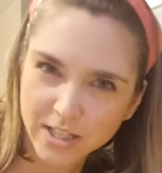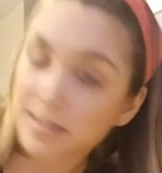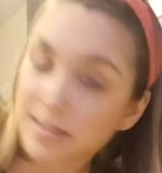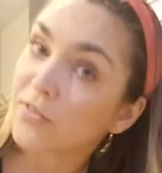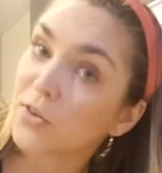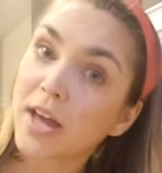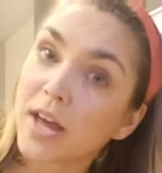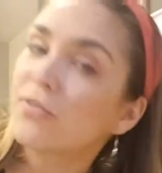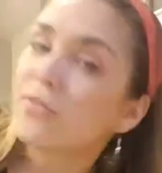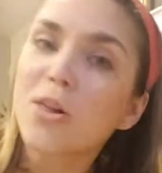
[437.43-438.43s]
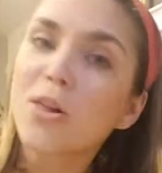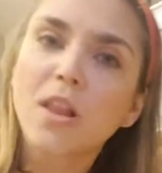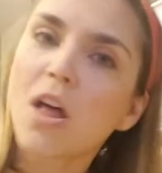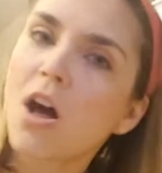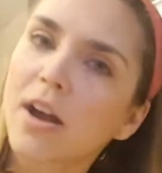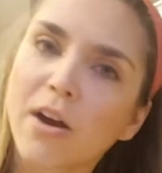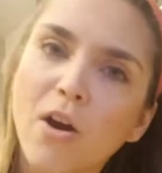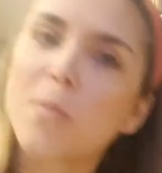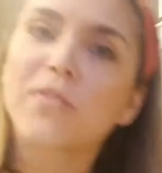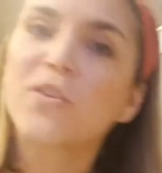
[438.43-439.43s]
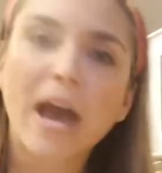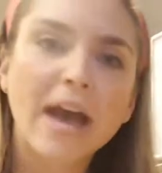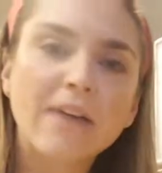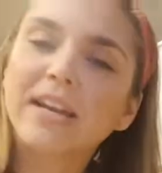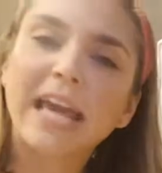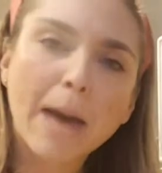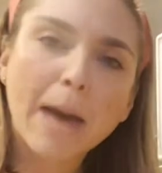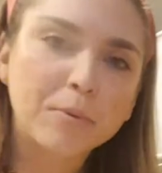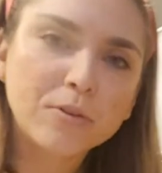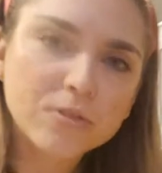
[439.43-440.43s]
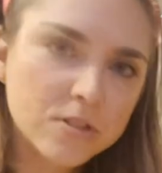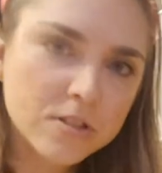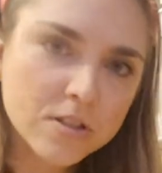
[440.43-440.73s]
Now, if you'd like to follow along at home, if you have any apples